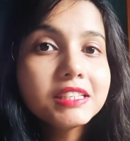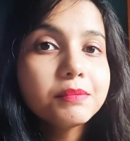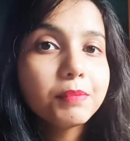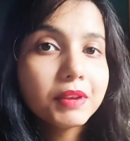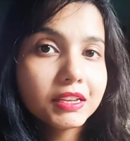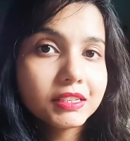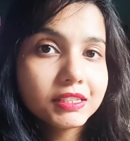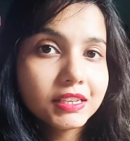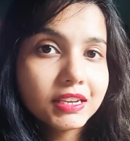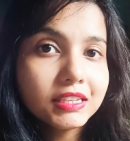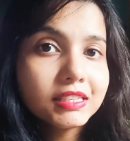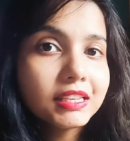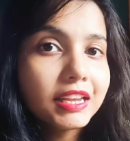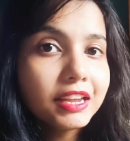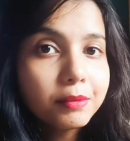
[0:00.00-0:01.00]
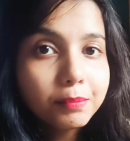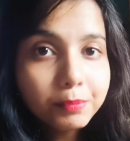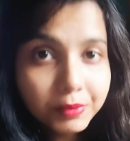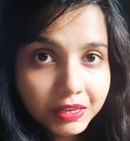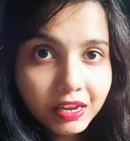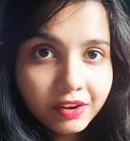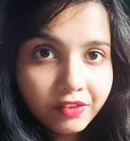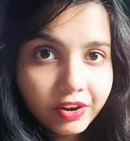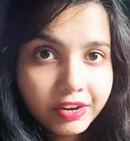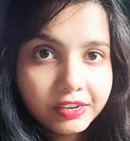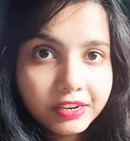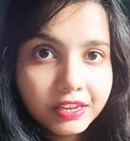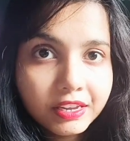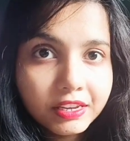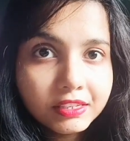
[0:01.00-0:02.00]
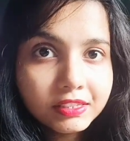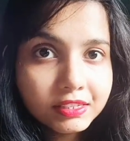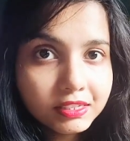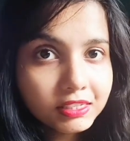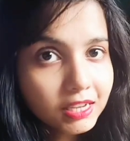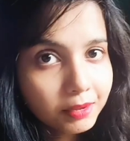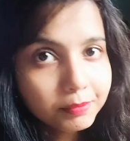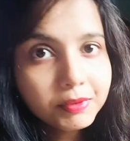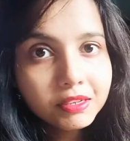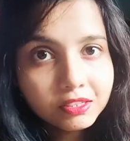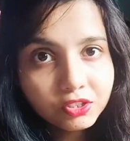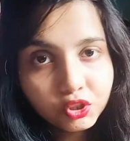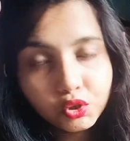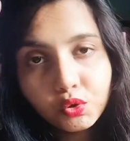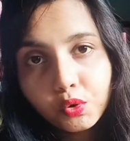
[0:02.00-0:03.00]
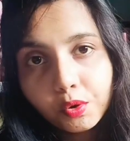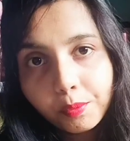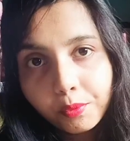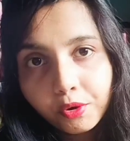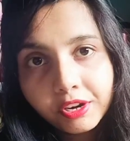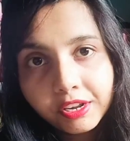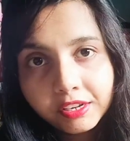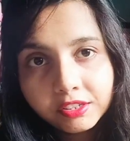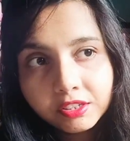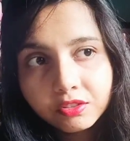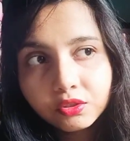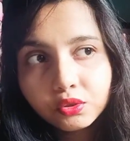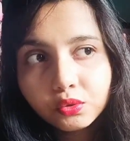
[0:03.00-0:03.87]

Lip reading: pluses in PA ratings doubles your protection.